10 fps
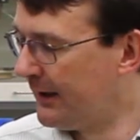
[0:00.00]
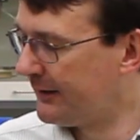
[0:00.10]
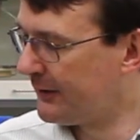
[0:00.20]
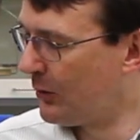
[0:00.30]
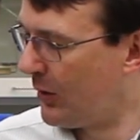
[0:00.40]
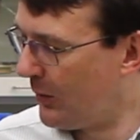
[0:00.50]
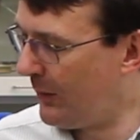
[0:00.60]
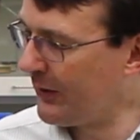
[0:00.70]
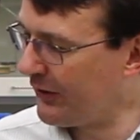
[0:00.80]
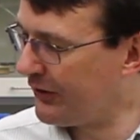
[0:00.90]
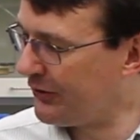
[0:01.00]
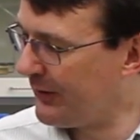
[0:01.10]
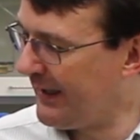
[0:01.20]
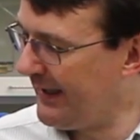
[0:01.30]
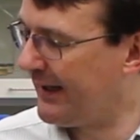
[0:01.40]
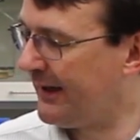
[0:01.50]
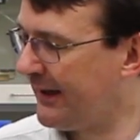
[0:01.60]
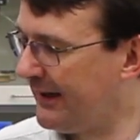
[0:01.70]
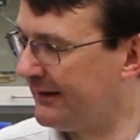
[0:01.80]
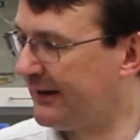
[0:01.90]
So what we're going to do here
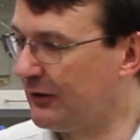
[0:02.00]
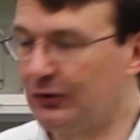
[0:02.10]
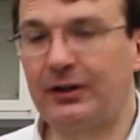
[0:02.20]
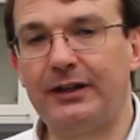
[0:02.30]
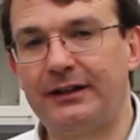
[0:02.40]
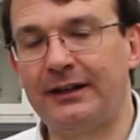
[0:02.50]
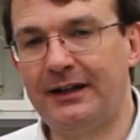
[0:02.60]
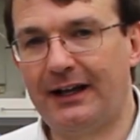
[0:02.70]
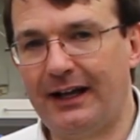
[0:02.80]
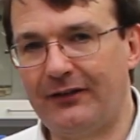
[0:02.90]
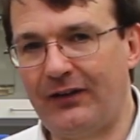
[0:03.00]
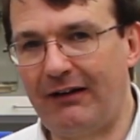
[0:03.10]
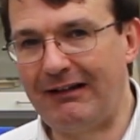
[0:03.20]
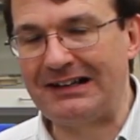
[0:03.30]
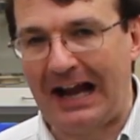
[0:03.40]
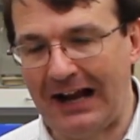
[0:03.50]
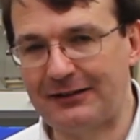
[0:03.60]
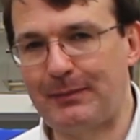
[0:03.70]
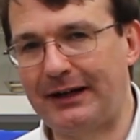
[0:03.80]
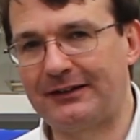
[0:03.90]
is look at uh, various
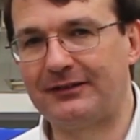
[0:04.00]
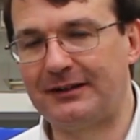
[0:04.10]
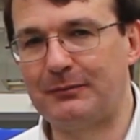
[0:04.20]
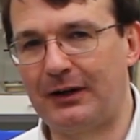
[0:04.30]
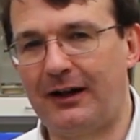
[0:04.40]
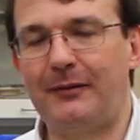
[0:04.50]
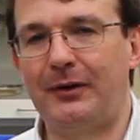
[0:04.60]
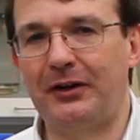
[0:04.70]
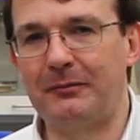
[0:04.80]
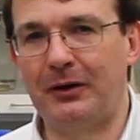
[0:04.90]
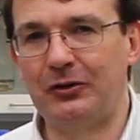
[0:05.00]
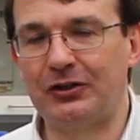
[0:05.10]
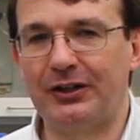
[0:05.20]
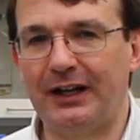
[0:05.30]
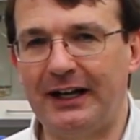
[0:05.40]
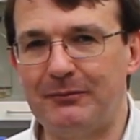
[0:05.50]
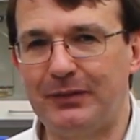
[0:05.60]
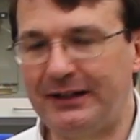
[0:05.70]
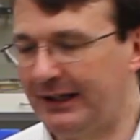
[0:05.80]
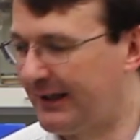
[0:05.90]
aspects of simple harmonic motion, and in
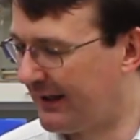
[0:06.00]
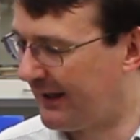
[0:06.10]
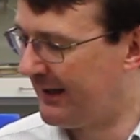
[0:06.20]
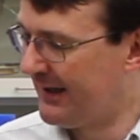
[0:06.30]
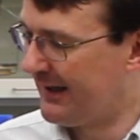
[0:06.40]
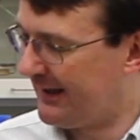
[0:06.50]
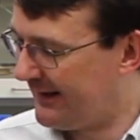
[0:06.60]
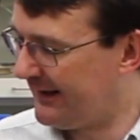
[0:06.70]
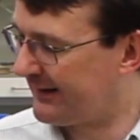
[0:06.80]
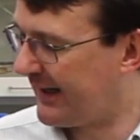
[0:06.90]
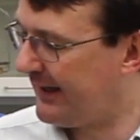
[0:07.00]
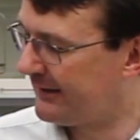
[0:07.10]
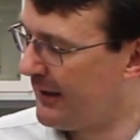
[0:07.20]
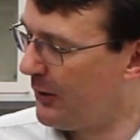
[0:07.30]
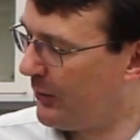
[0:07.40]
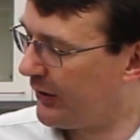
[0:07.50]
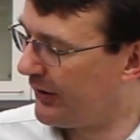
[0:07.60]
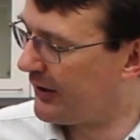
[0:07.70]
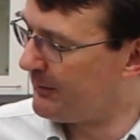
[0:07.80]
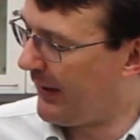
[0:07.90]
particular, in this case, we're
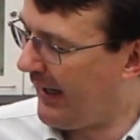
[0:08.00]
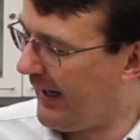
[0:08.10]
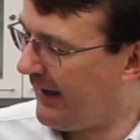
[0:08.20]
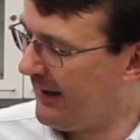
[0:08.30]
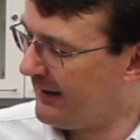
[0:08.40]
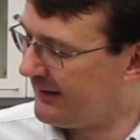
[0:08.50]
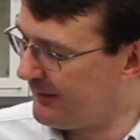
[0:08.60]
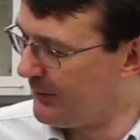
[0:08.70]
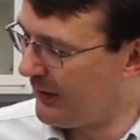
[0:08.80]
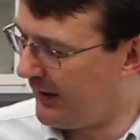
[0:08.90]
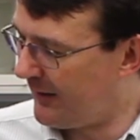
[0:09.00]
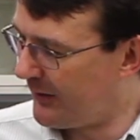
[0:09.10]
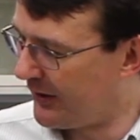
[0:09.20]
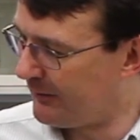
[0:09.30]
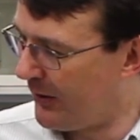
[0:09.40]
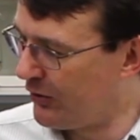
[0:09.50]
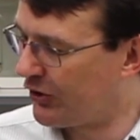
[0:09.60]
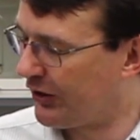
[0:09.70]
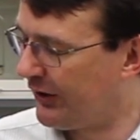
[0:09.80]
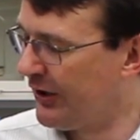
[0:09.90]
going to compare simple harmonic
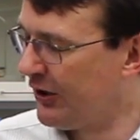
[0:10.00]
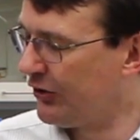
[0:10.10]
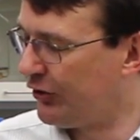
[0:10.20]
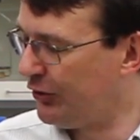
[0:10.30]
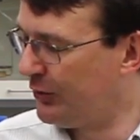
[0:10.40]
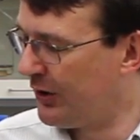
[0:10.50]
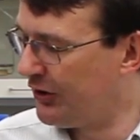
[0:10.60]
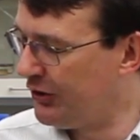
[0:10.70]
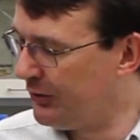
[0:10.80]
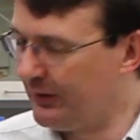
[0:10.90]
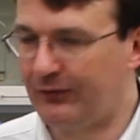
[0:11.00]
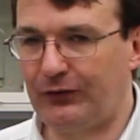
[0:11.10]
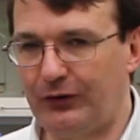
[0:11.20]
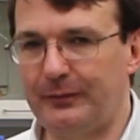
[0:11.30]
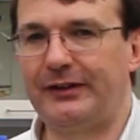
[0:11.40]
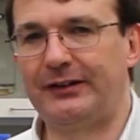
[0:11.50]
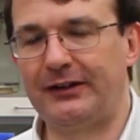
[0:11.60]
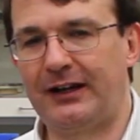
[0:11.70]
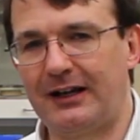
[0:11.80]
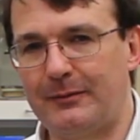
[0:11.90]
motion to uniform
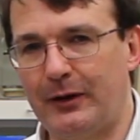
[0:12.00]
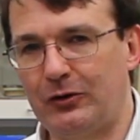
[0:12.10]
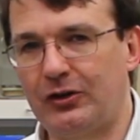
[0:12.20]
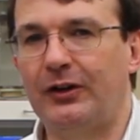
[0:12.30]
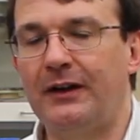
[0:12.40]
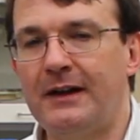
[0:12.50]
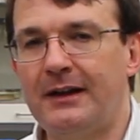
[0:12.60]
circular motion.